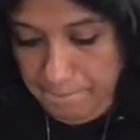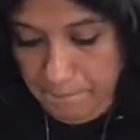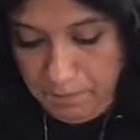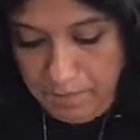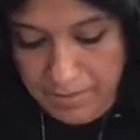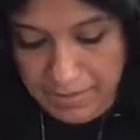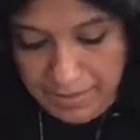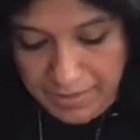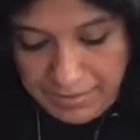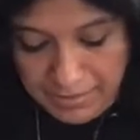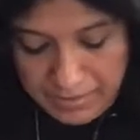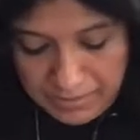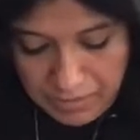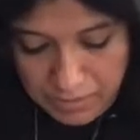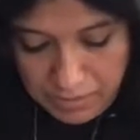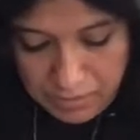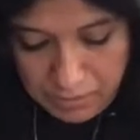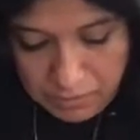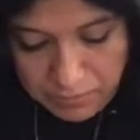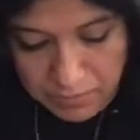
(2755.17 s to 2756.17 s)
But I got these
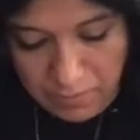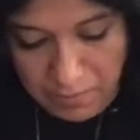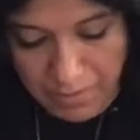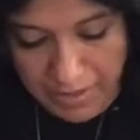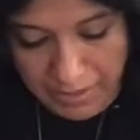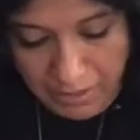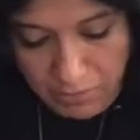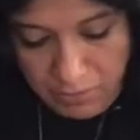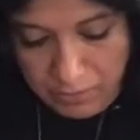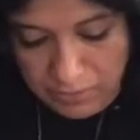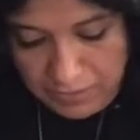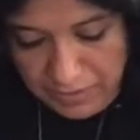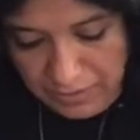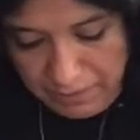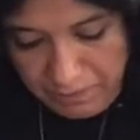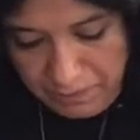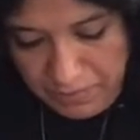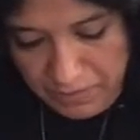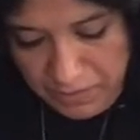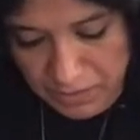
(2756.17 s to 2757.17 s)
one coming from Michael's. I
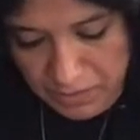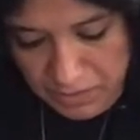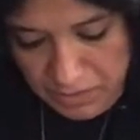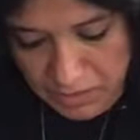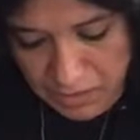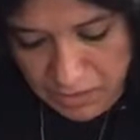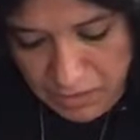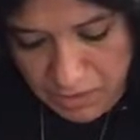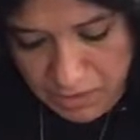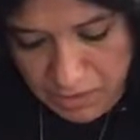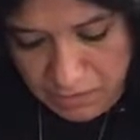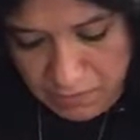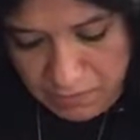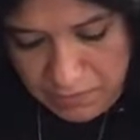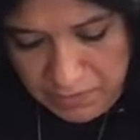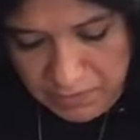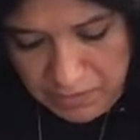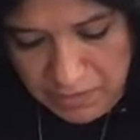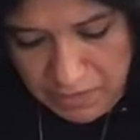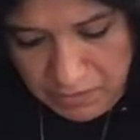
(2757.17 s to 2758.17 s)
believe
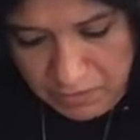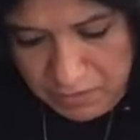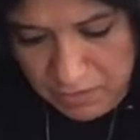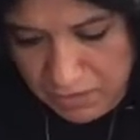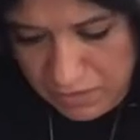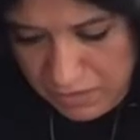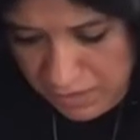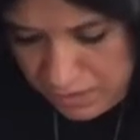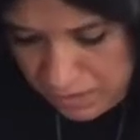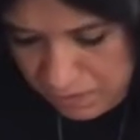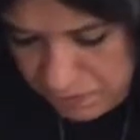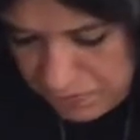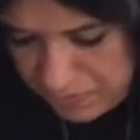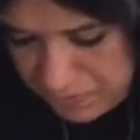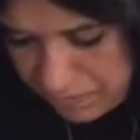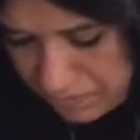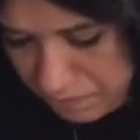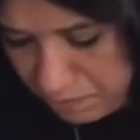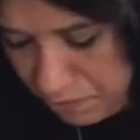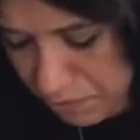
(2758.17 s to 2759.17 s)
the color they light up, is
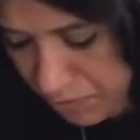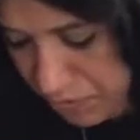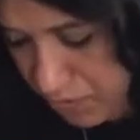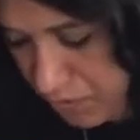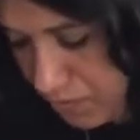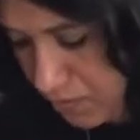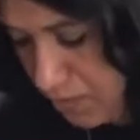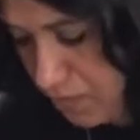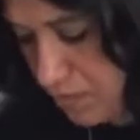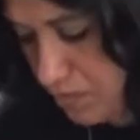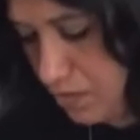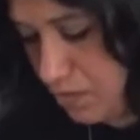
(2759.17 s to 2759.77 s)
it blue?